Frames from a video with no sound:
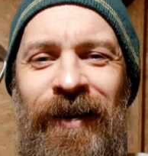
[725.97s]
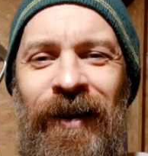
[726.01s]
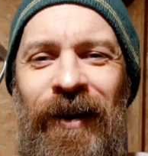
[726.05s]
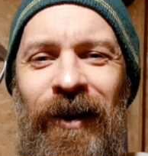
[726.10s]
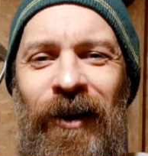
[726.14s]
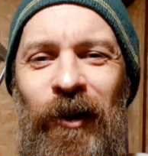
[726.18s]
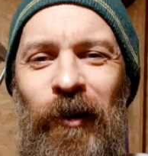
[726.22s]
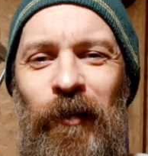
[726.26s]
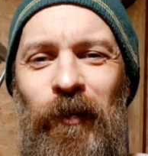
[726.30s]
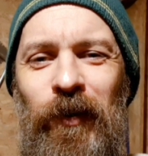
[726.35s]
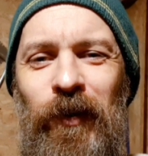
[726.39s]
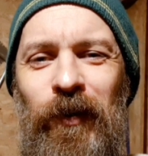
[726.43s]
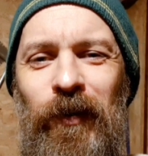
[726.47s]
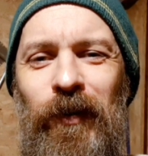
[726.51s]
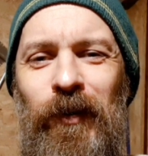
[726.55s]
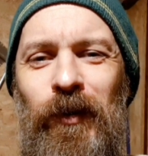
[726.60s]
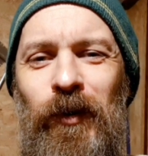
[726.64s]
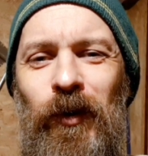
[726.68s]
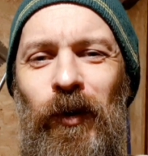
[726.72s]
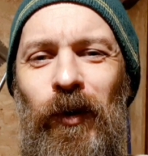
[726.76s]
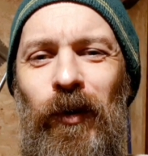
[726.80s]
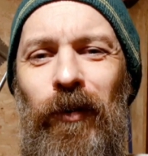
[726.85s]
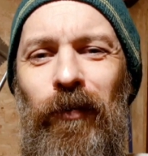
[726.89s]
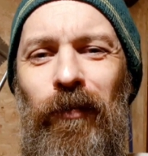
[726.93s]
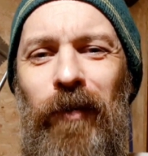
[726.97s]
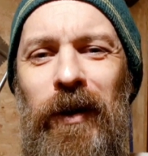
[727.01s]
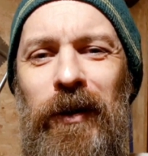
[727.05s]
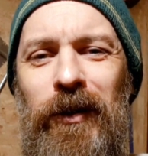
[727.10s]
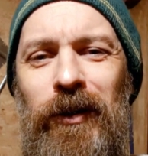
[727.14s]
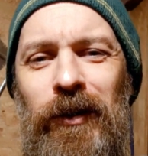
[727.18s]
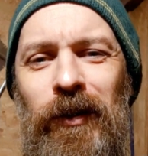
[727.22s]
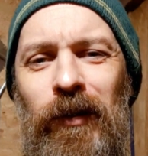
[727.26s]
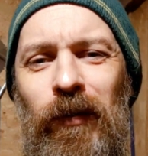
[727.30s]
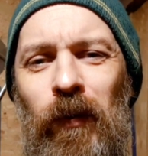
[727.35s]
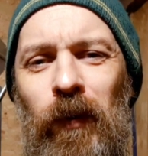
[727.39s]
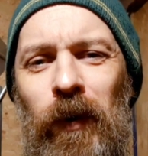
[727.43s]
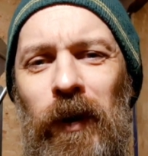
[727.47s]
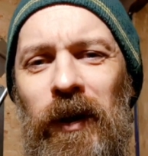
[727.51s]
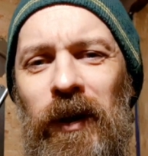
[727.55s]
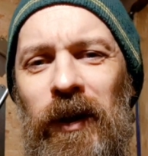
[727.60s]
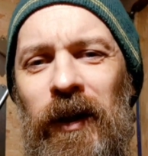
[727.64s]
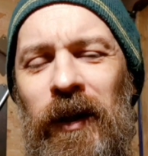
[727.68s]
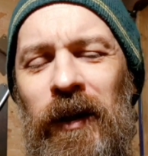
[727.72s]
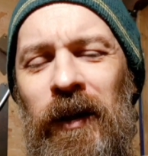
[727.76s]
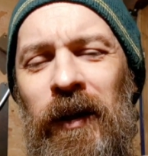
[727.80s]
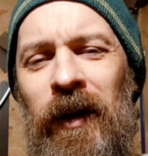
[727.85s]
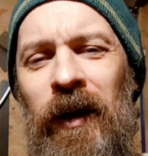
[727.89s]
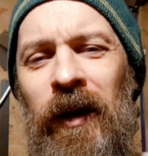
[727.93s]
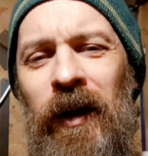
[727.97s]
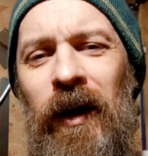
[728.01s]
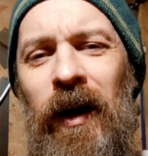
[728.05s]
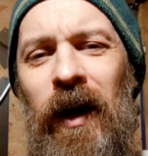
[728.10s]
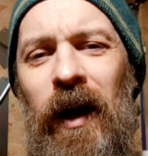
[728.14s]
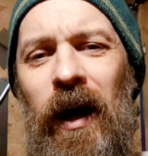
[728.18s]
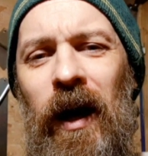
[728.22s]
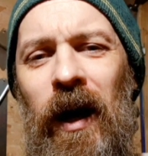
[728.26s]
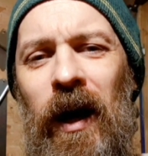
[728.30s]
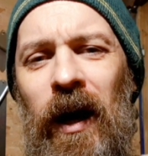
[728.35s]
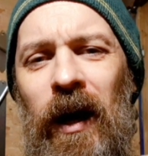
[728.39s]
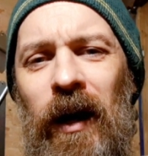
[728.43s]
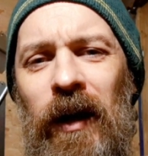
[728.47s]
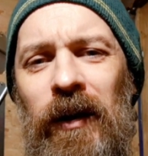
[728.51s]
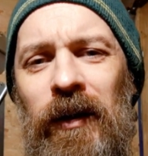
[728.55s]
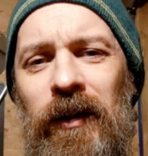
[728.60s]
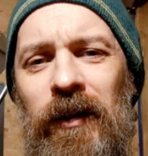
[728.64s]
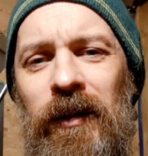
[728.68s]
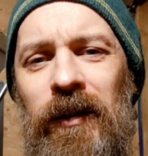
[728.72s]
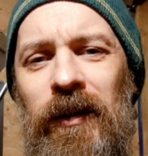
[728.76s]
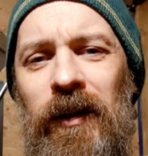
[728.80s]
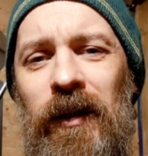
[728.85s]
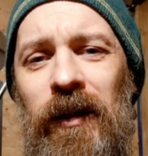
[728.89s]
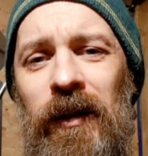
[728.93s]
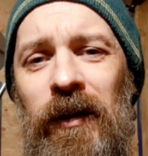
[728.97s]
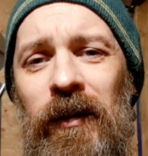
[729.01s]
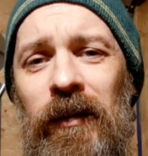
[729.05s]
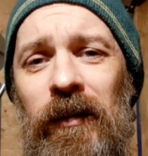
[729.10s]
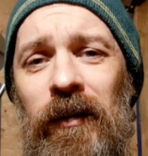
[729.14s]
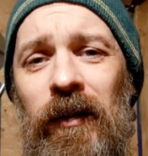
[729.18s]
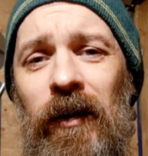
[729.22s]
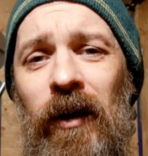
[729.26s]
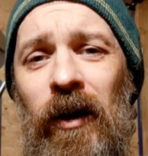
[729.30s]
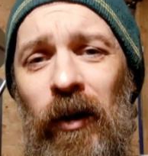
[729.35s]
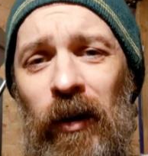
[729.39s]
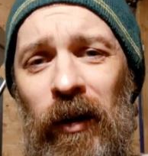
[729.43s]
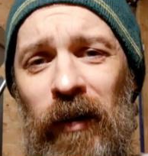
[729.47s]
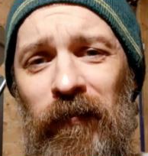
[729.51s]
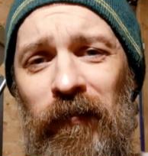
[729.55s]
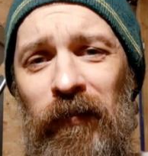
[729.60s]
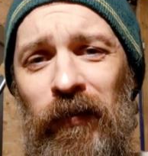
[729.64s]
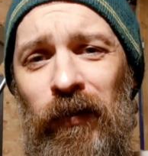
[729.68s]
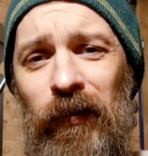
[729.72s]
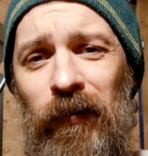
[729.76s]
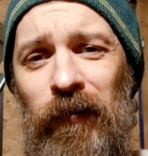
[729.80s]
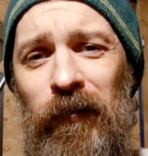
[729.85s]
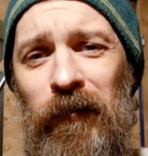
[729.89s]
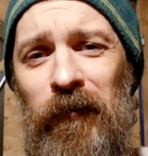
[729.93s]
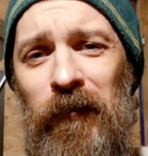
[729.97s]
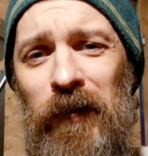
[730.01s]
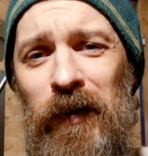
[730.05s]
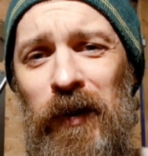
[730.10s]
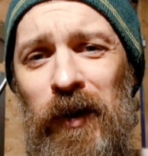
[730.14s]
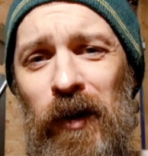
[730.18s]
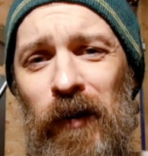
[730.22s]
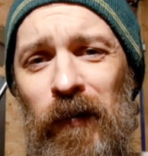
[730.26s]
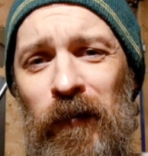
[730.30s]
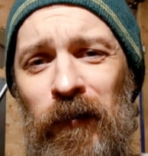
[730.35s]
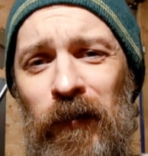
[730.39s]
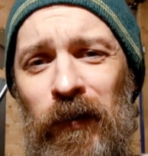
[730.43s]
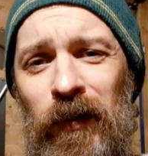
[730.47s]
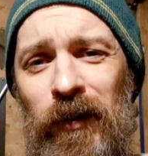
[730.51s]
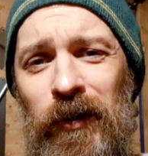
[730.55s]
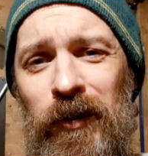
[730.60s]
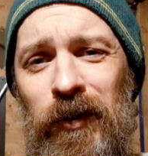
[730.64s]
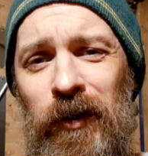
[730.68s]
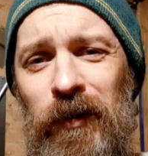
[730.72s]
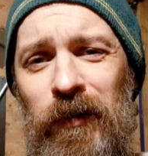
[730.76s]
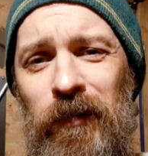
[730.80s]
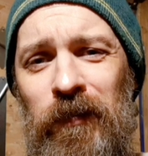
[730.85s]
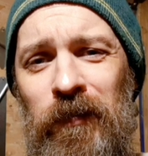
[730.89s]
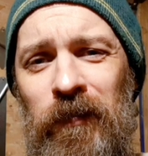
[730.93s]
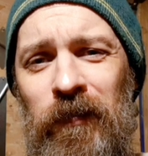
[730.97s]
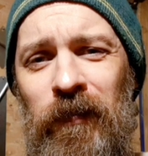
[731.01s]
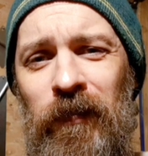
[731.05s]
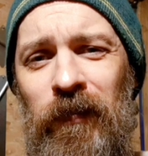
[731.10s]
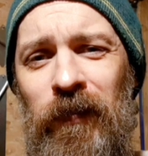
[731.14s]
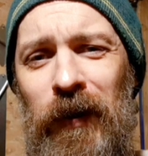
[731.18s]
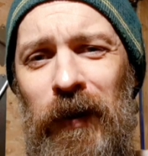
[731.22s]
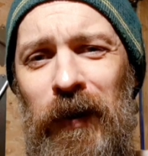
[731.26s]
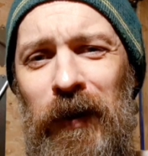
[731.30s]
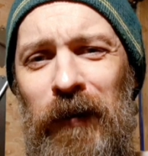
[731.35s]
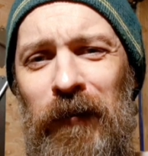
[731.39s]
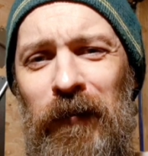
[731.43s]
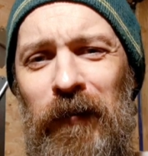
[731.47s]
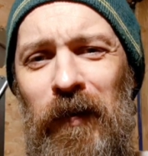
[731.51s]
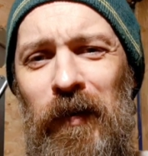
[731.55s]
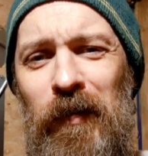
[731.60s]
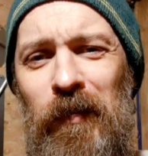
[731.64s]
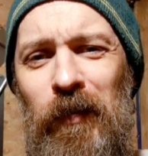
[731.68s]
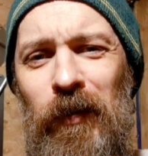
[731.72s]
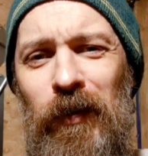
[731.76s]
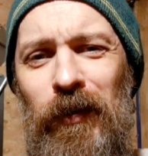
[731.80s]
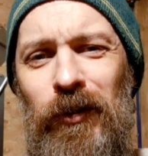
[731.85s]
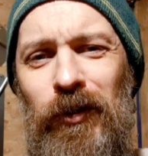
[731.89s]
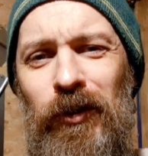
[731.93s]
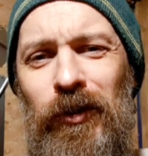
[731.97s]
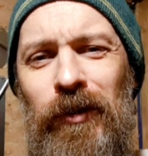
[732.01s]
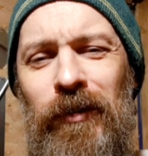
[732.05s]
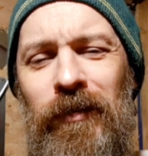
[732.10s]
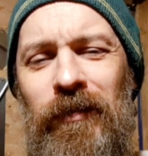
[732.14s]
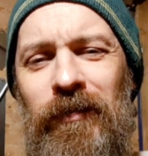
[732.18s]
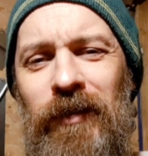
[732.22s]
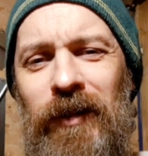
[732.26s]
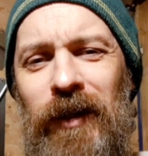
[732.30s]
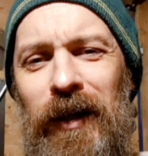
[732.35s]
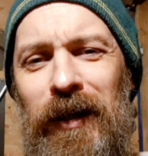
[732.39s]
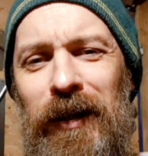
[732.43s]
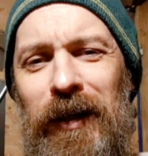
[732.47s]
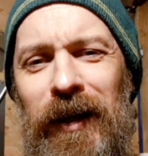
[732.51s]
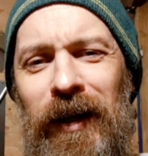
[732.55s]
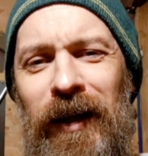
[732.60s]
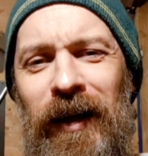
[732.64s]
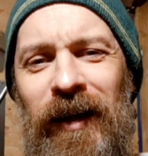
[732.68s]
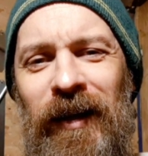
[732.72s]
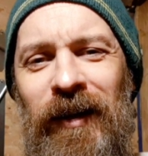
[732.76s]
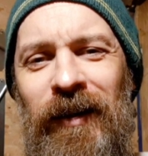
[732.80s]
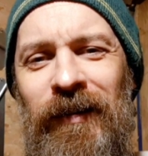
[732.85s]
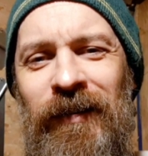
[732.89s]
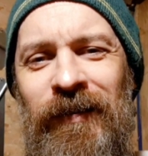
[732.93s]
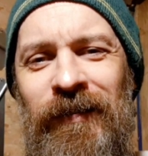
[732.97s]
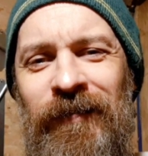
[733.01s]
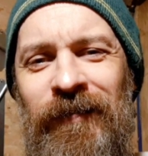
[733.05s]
I hope you enjoy the rest of your week, and I'll have another video for you soon. Thank you very much. Take care.